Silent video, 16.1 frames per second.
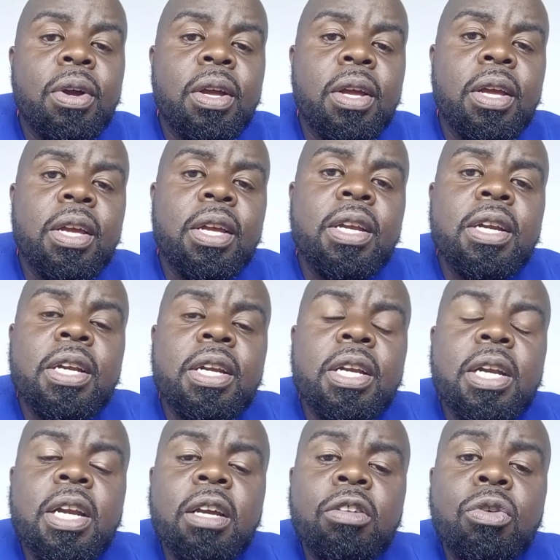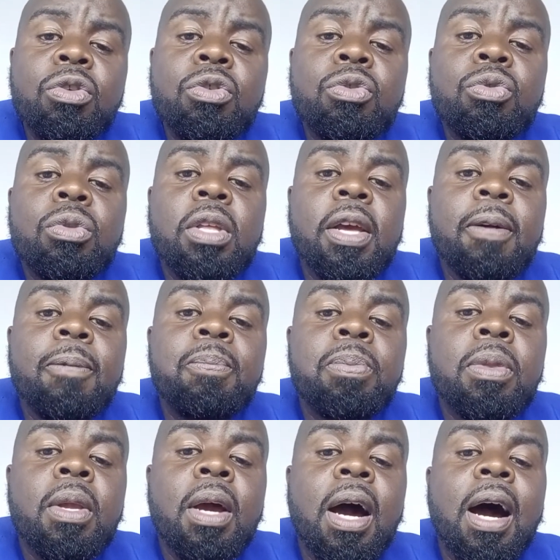in relation to the
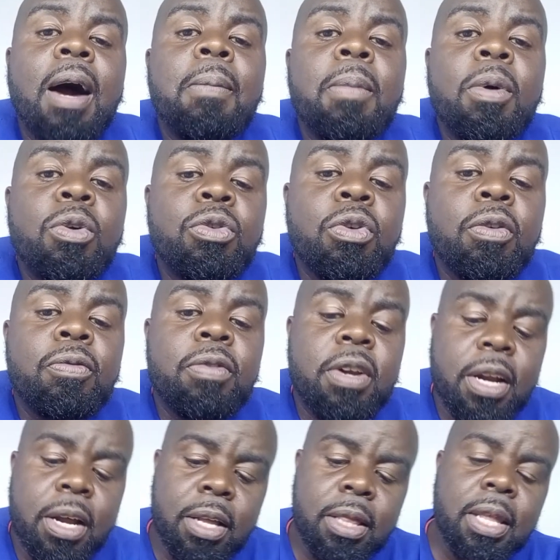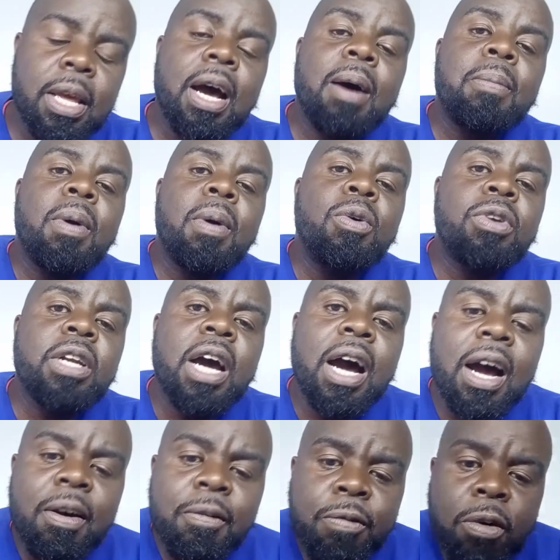amount of about
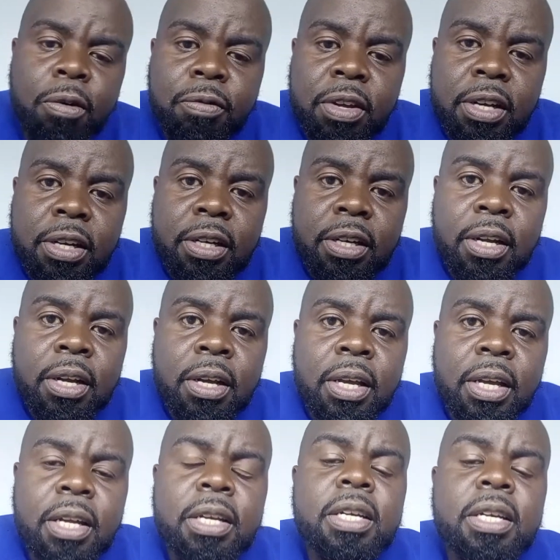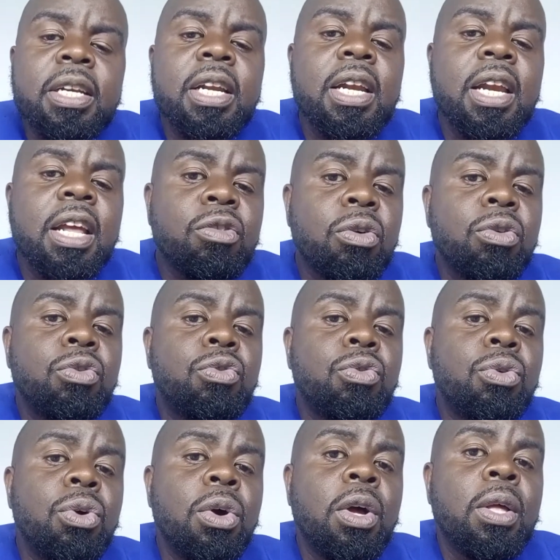half of it in relation
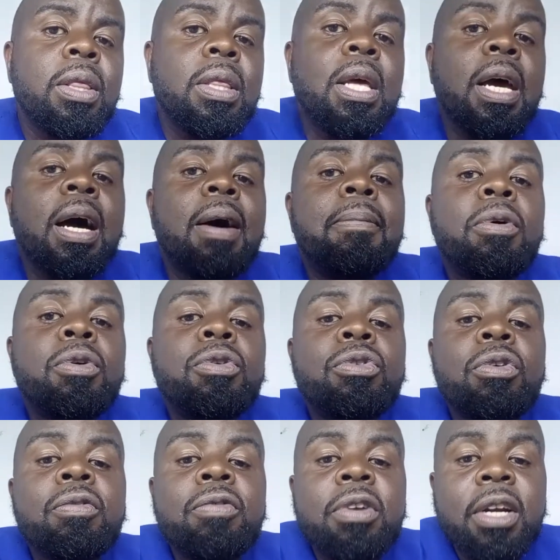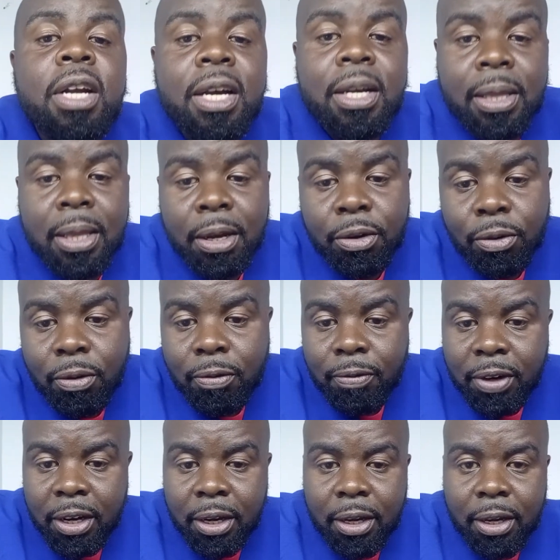to the amount of drug that you've
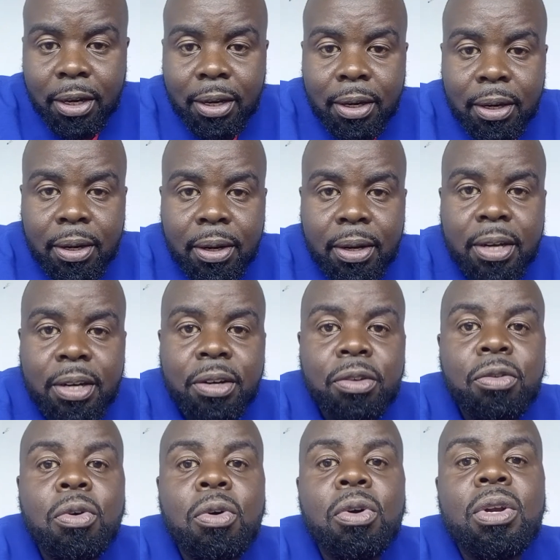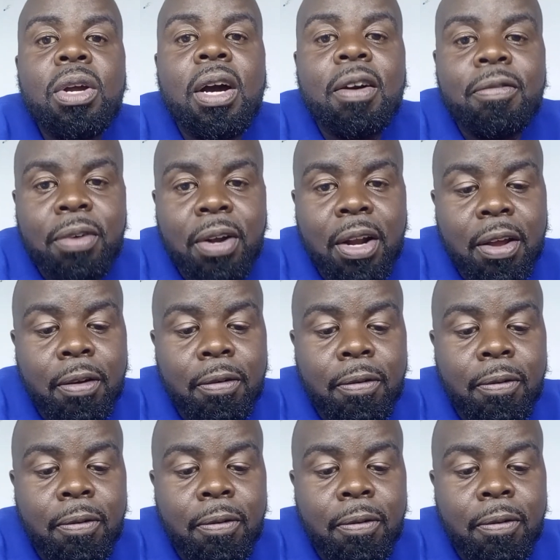taken. It is called half-life.